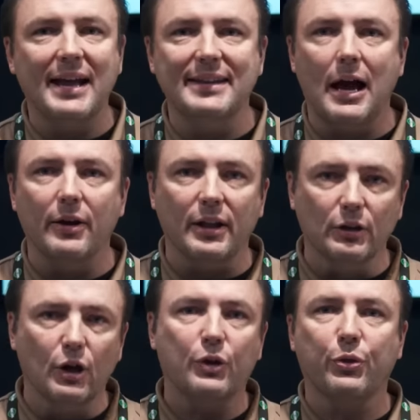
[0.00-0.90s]
head down
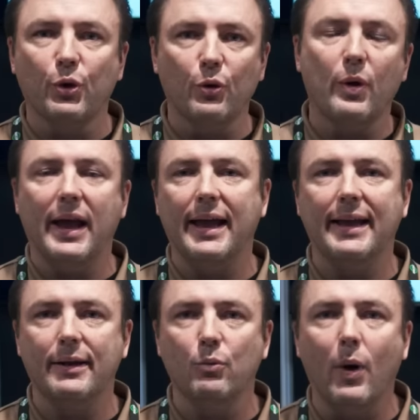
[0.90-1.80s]
and look through
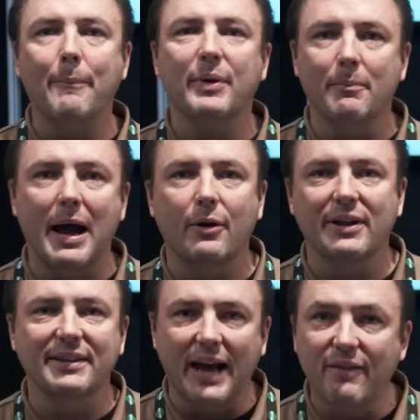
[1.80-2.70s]
a weapon
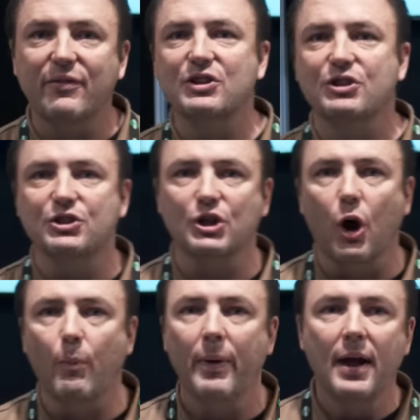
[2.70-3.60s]
mounted night vision
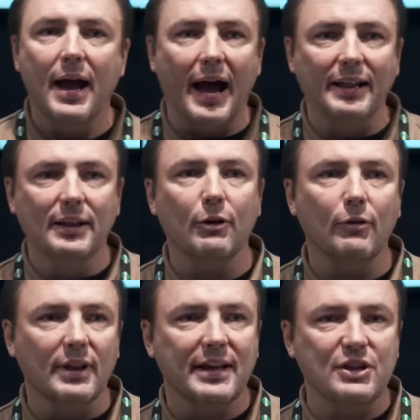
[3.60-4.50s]
scope. I
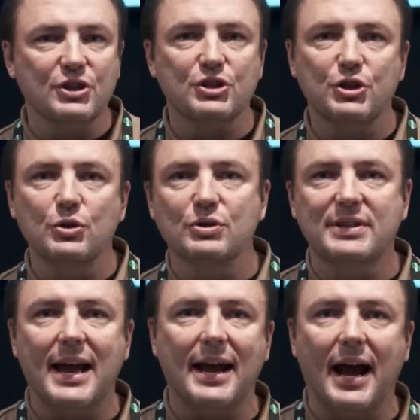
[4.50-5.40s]
literally can just use
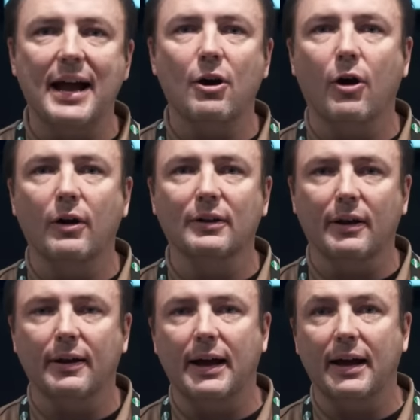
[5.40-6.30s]
that IR
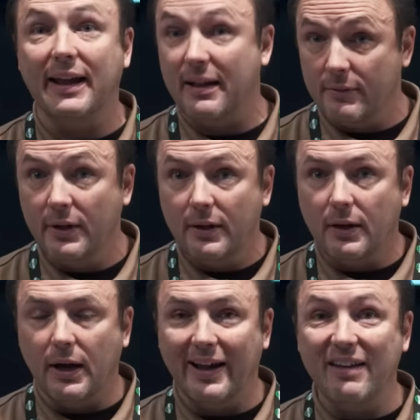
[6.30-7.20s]
uh, uh,